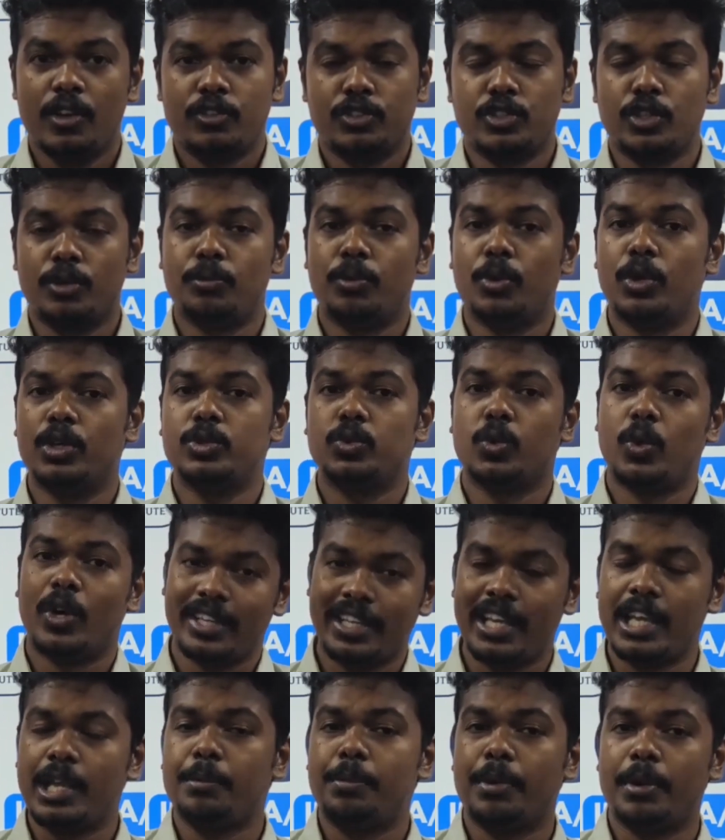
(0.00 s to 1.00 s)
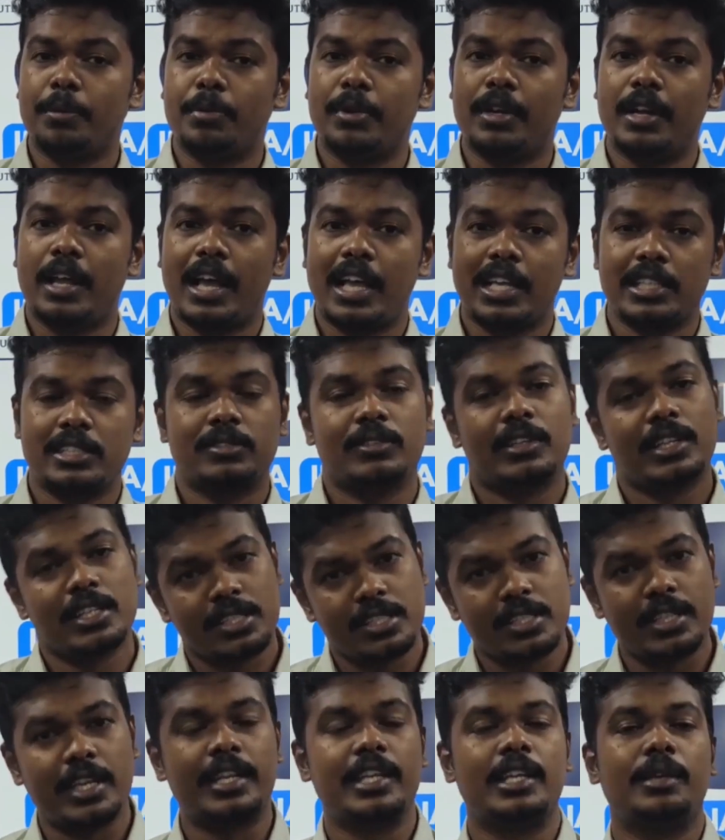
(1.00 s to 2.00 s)
So both working people as well
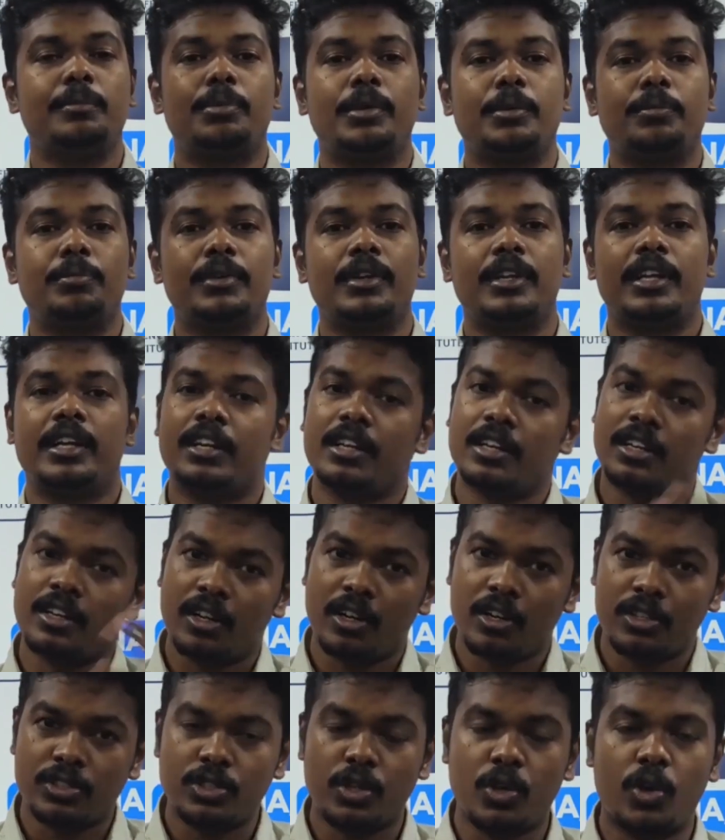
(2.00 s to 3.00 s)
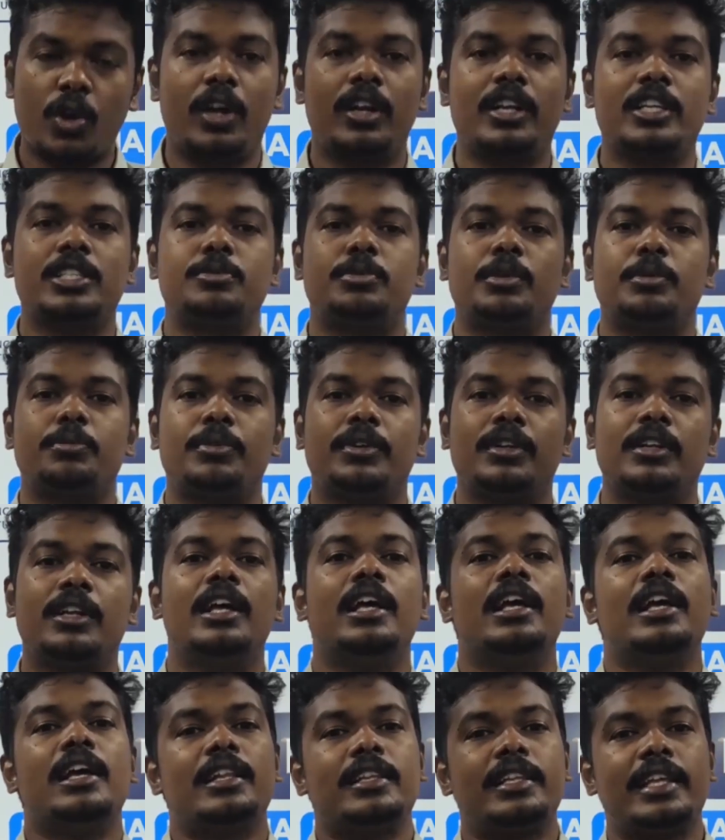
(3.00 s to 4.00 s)
as studying people and also college
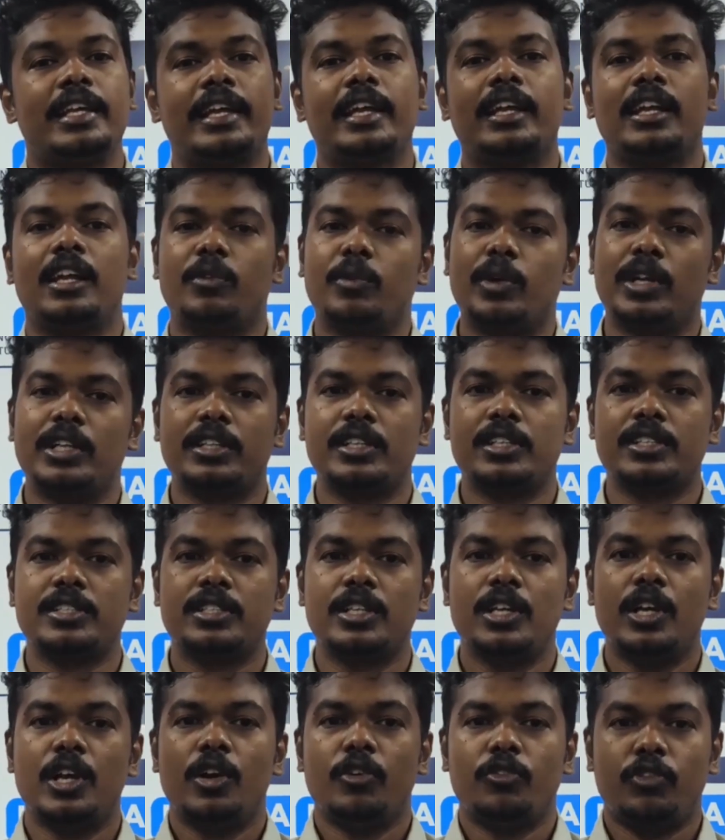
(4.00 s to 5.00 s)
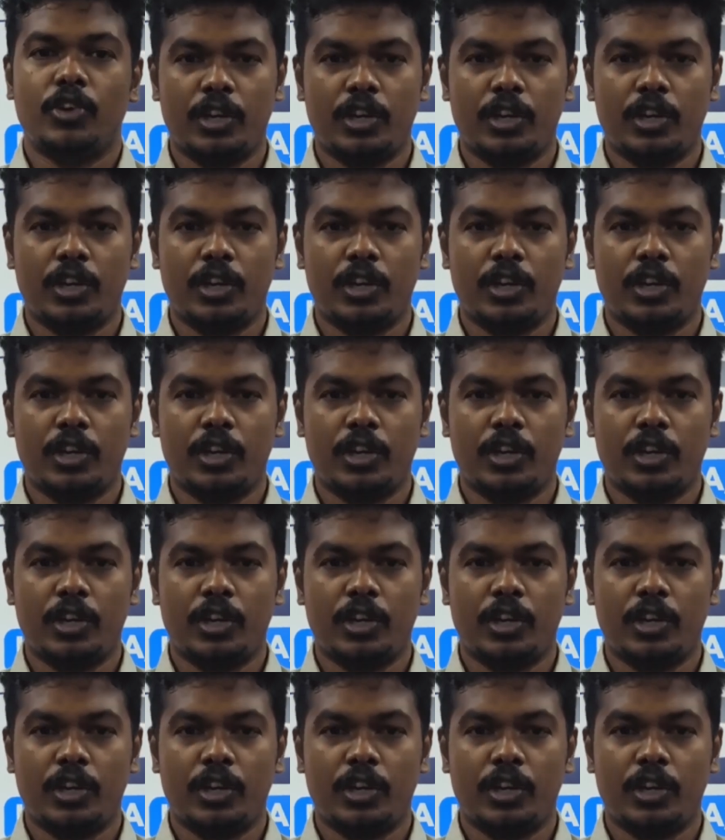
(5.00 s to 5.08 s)
people, they can avail this.